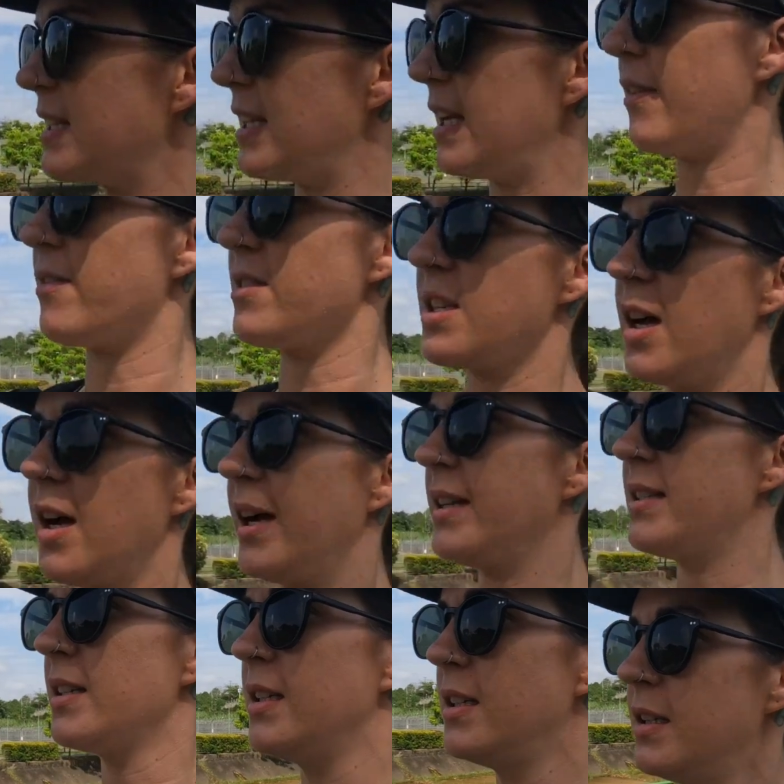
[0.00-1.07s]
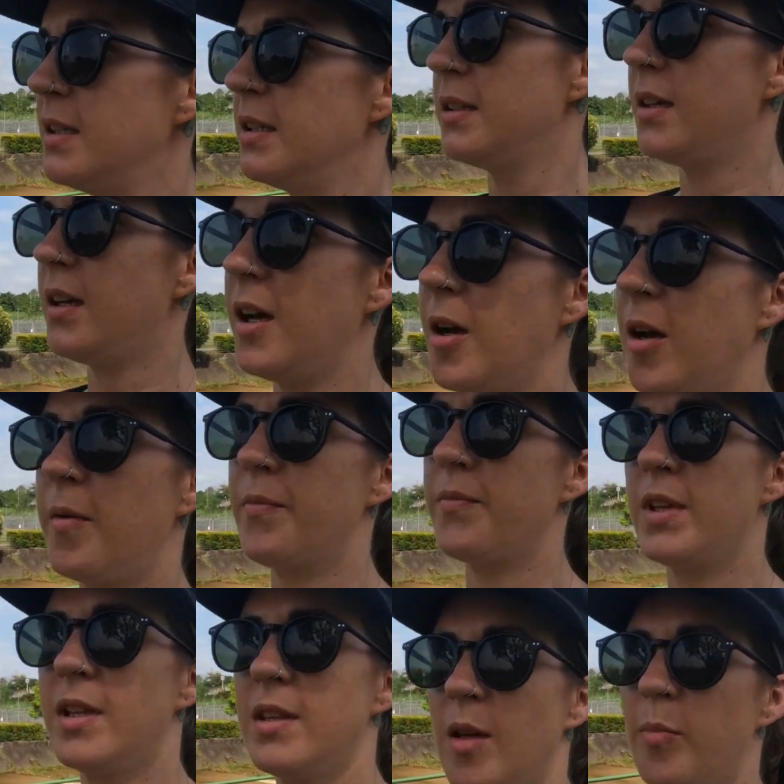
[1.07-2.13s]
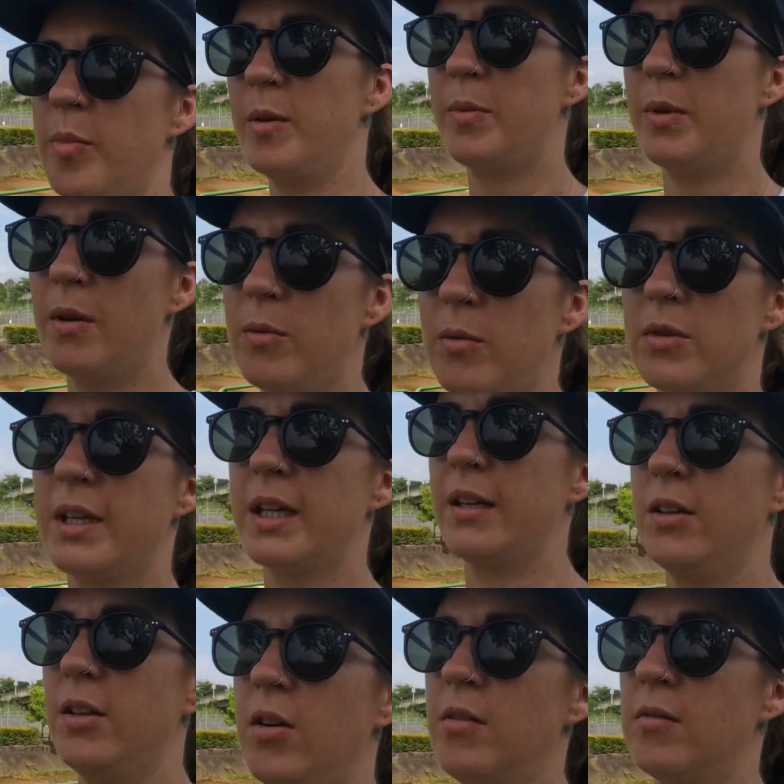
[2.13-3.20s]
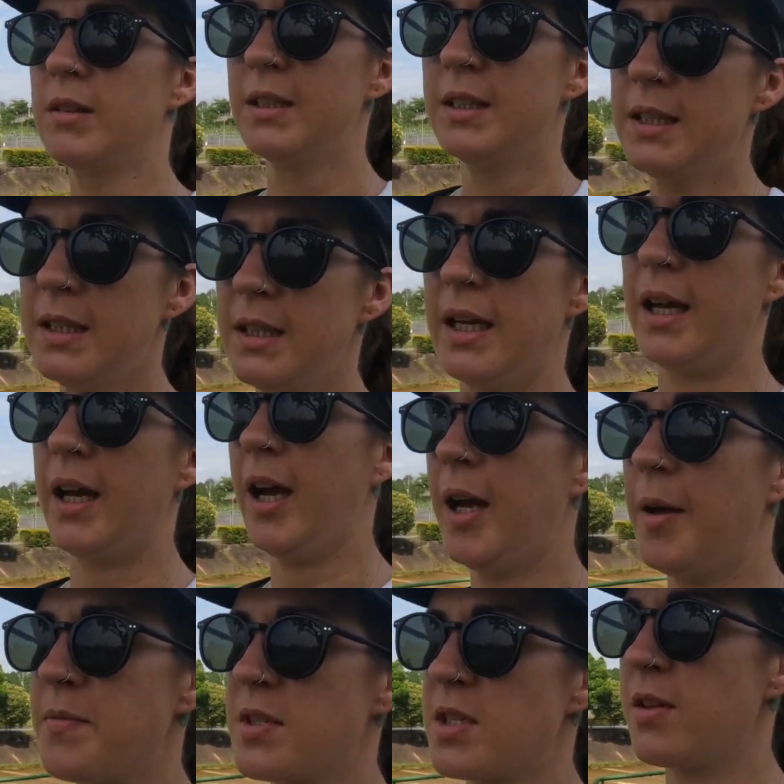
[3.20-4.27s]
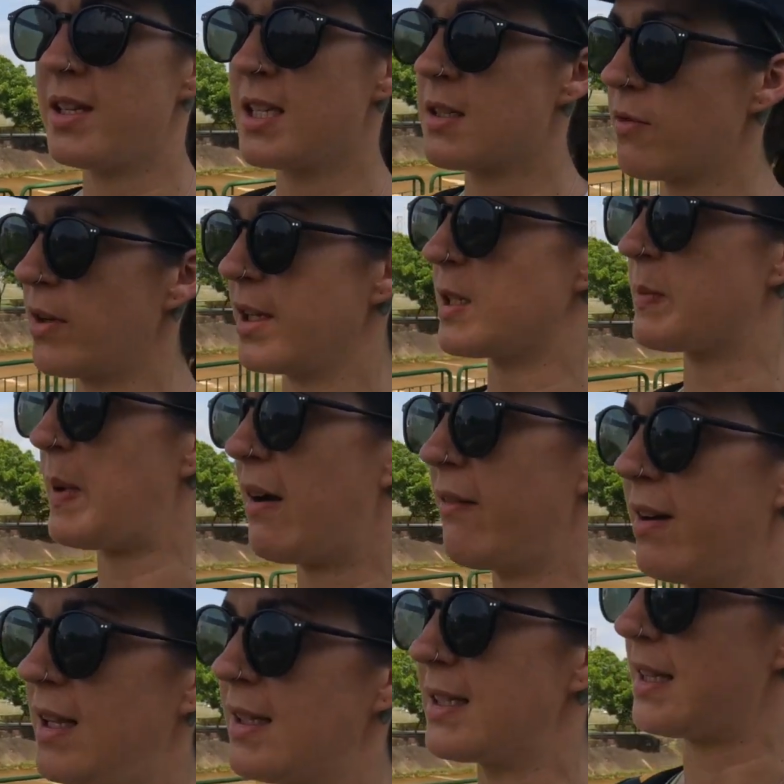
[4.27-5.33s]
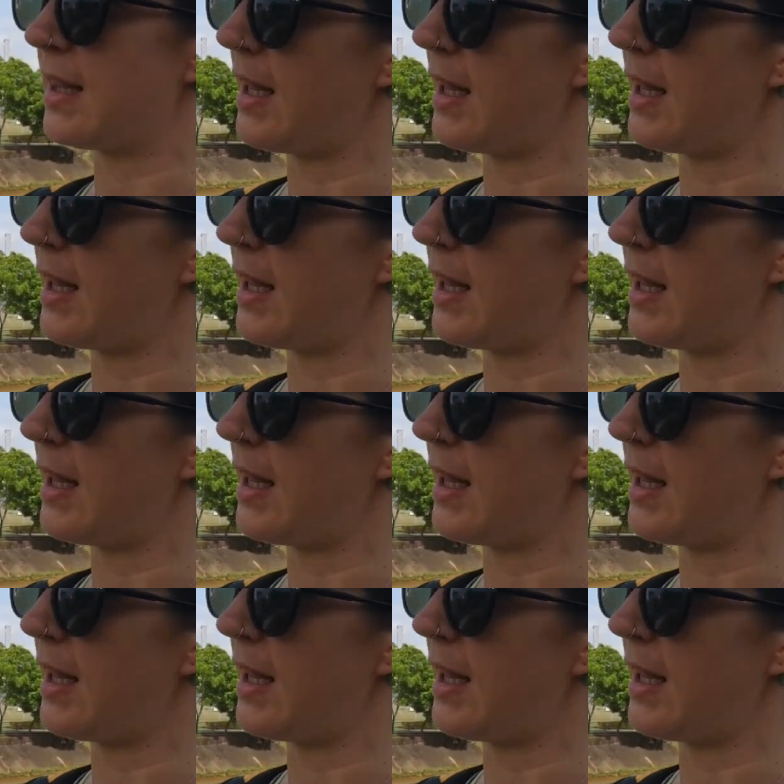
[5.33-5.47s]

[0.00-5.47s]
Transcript: to the other side that people are walking along, so this runs parallel to